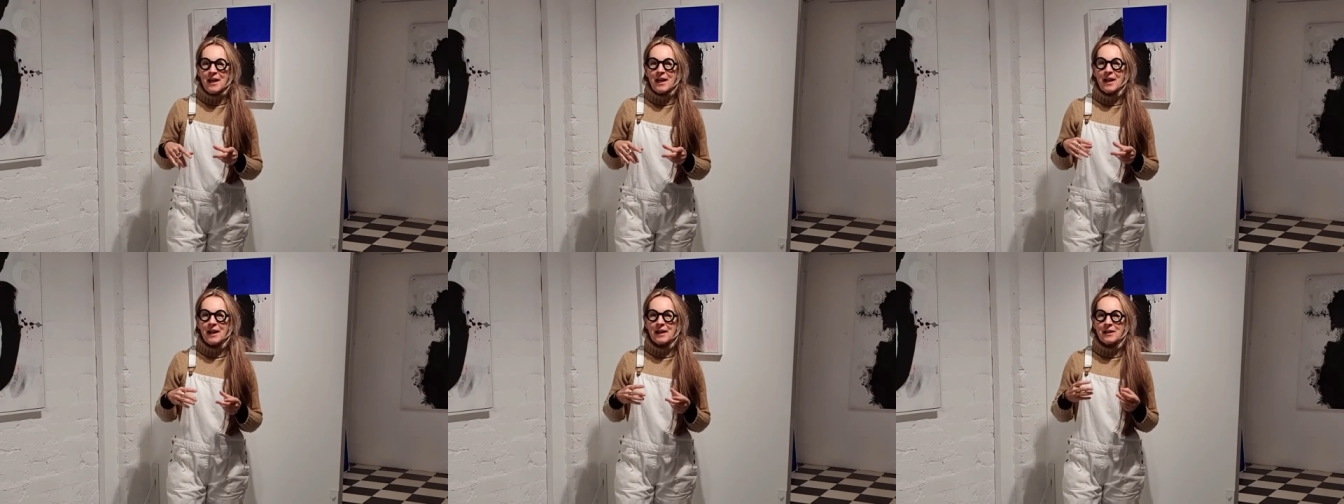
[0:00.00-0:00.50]

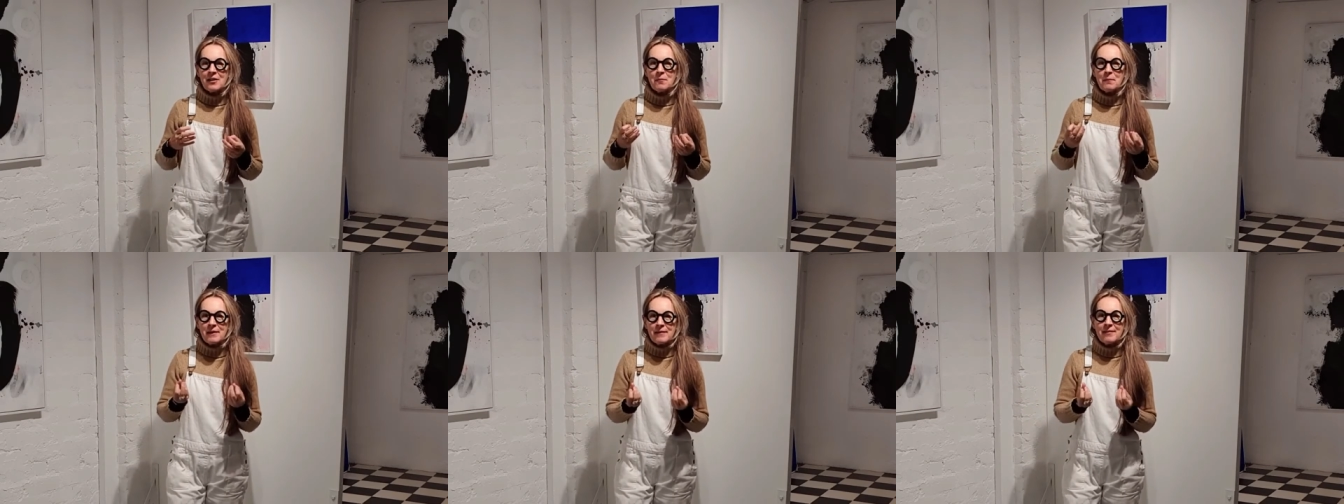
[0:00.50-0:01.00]
and the
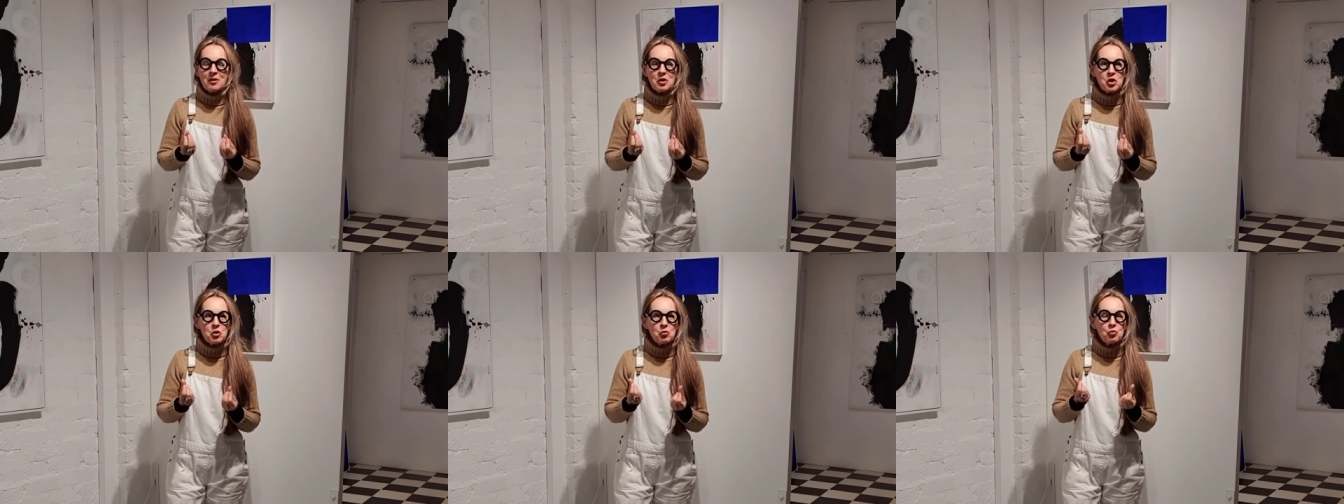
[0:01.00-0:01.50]

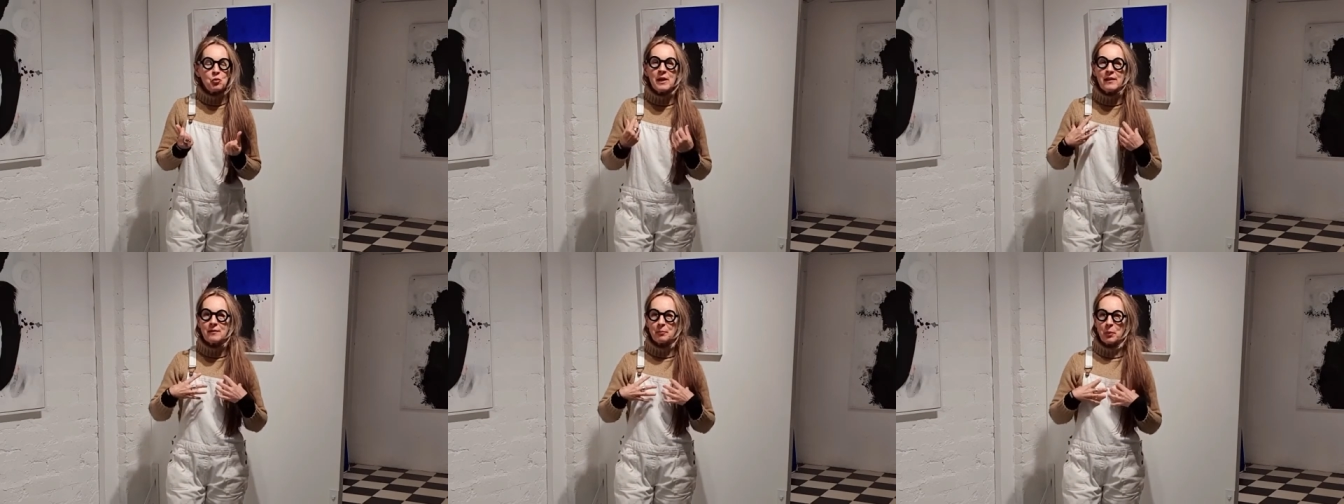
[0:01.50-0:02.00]
message
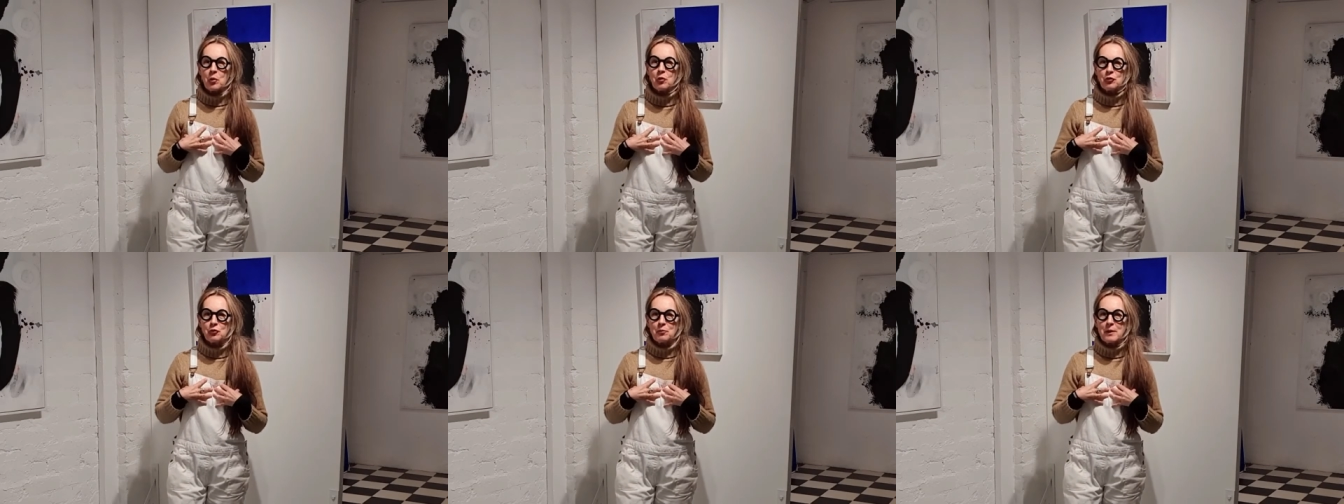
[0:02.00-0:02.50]
really
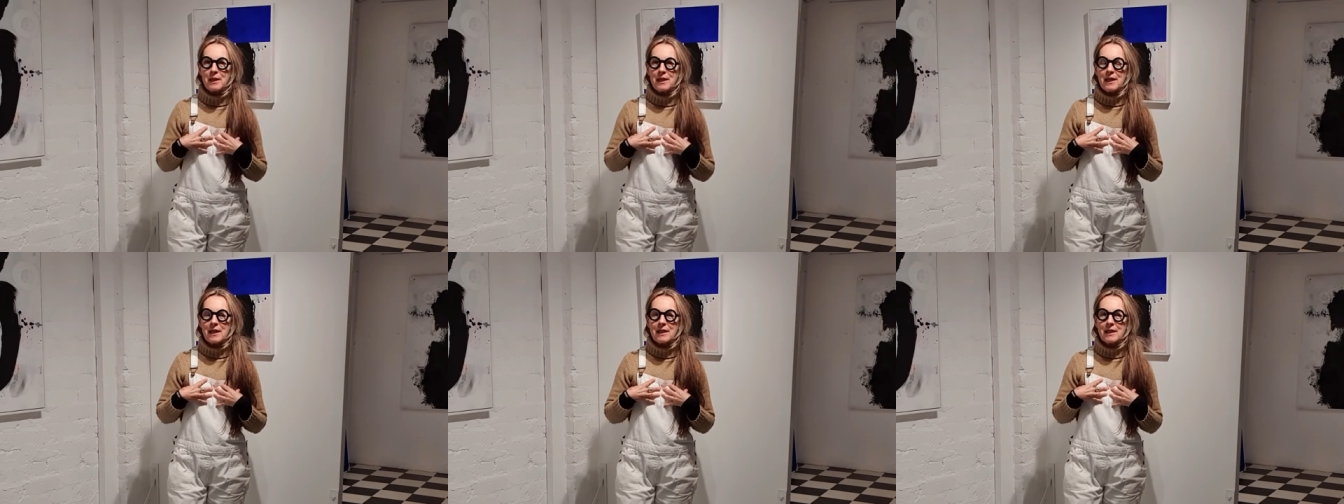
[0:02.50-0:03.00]
spoke to me,
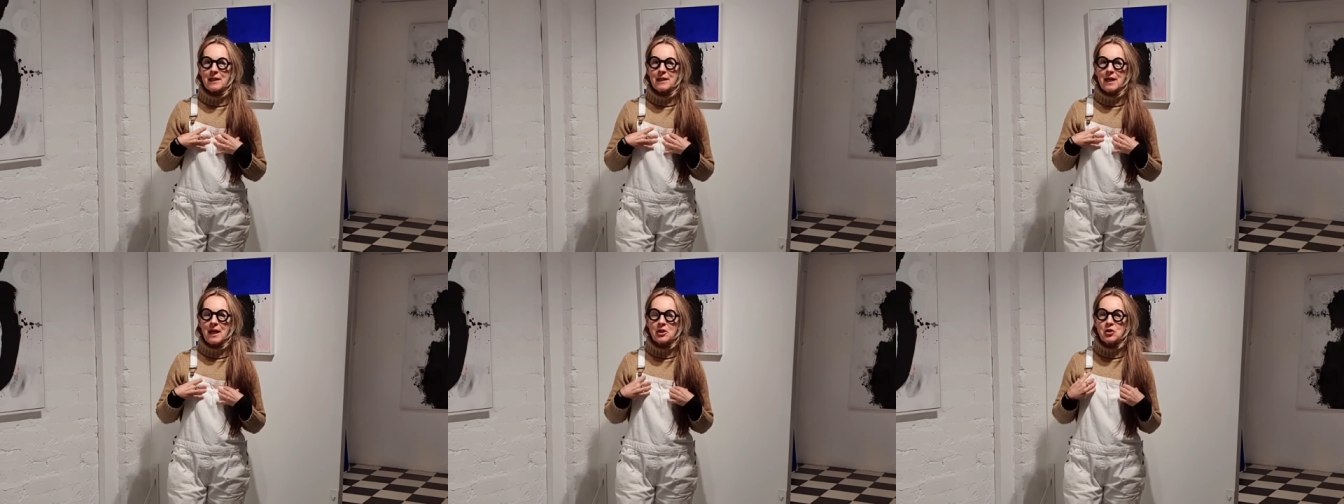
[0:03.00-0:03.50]
and
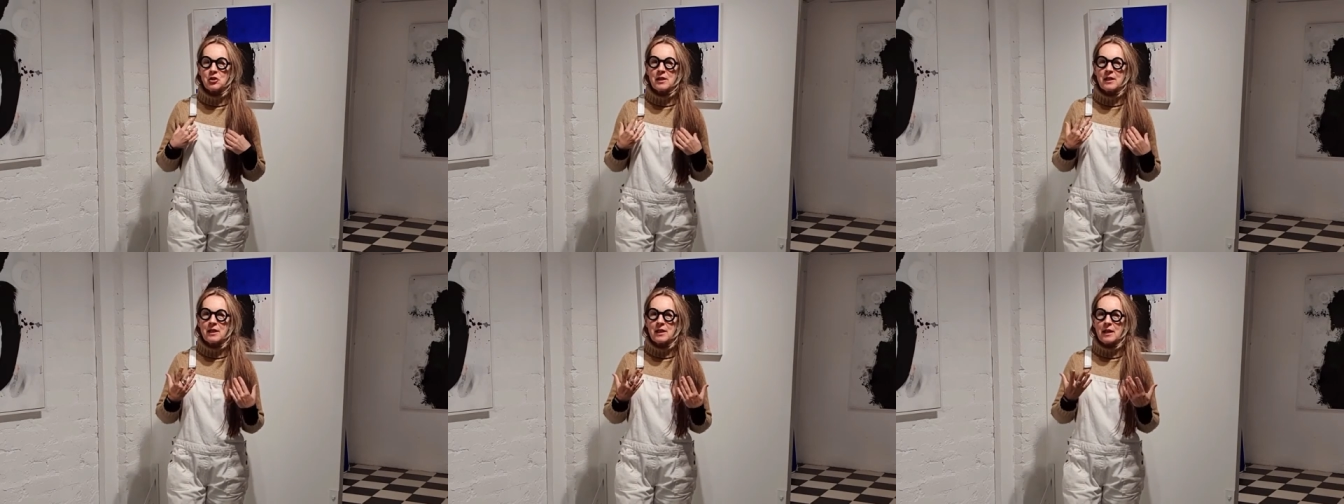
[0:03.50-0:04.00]

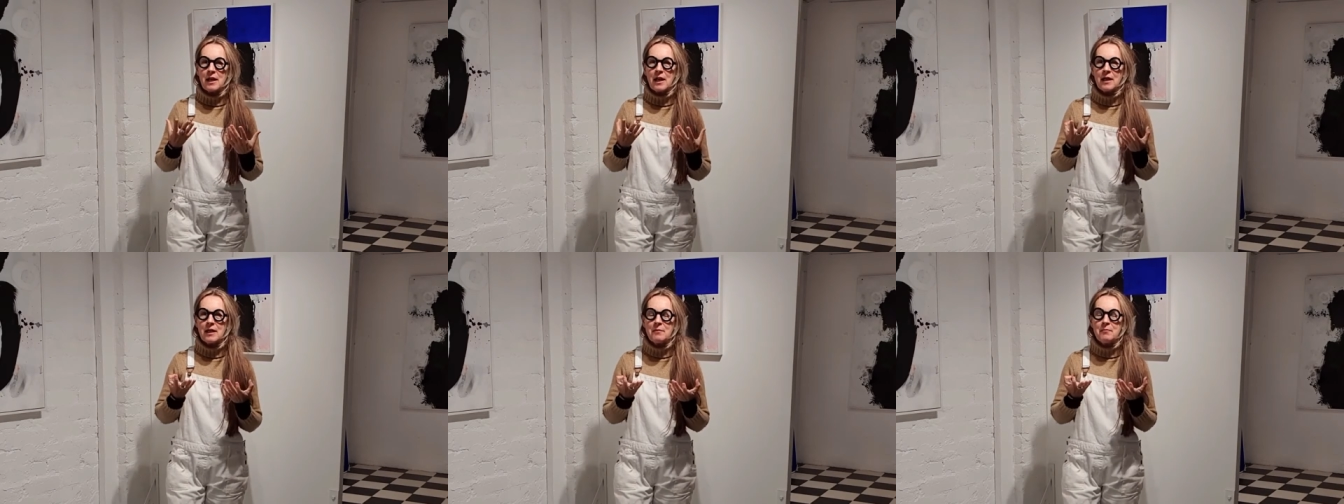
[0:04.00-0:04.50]

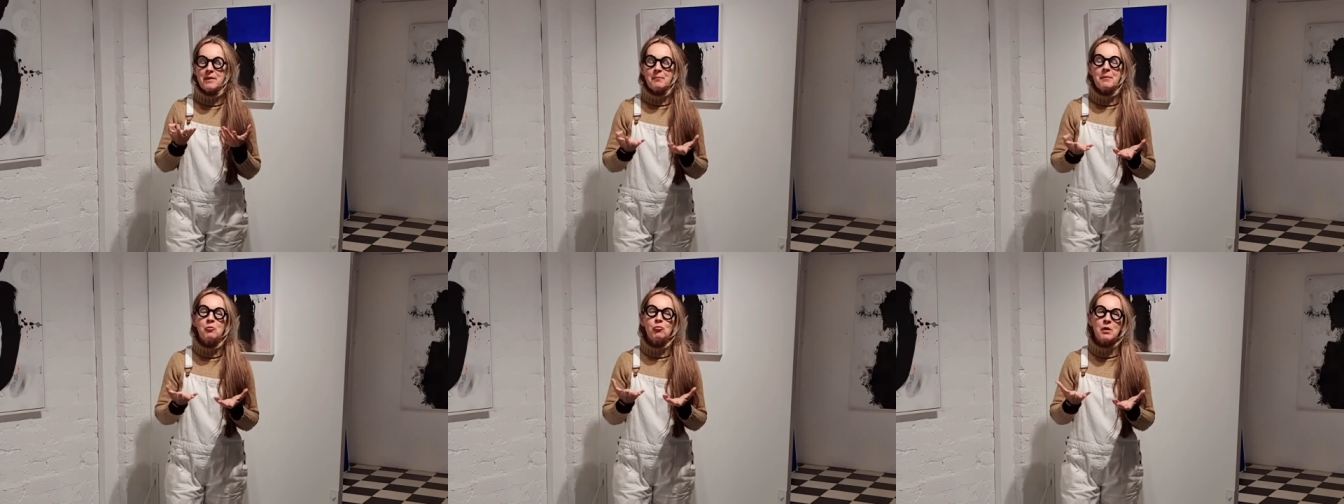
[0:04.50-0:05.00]
actually it made
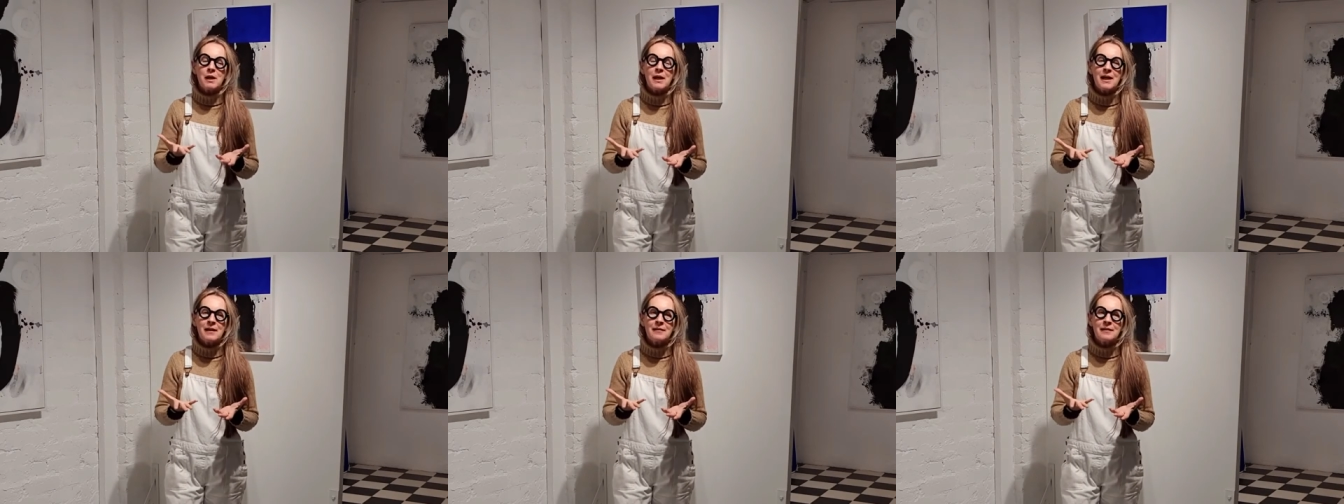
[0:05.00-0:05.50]
me
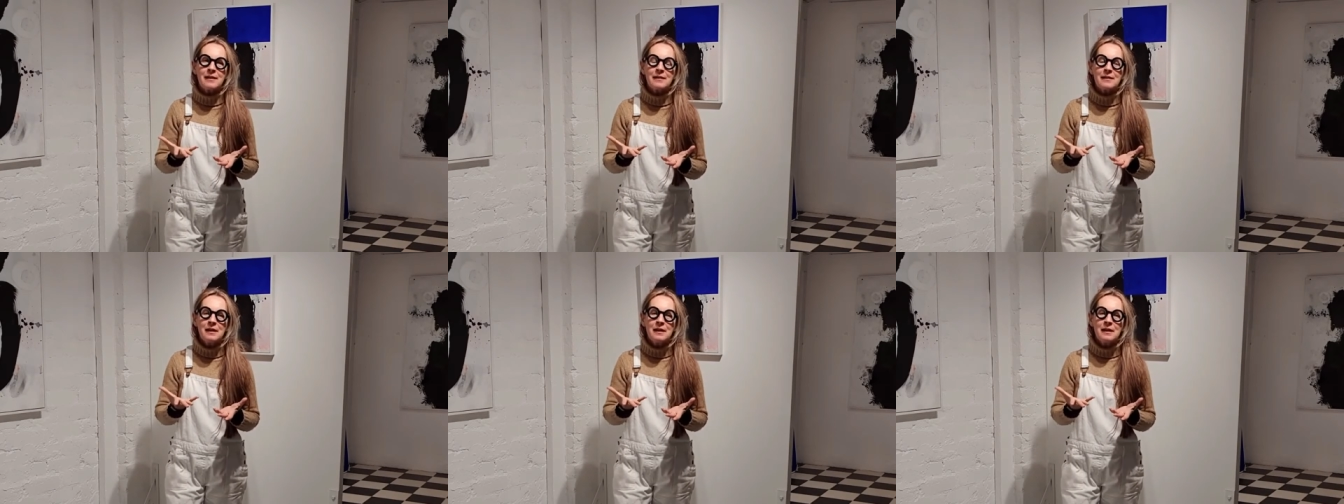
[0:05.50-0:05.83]
realize that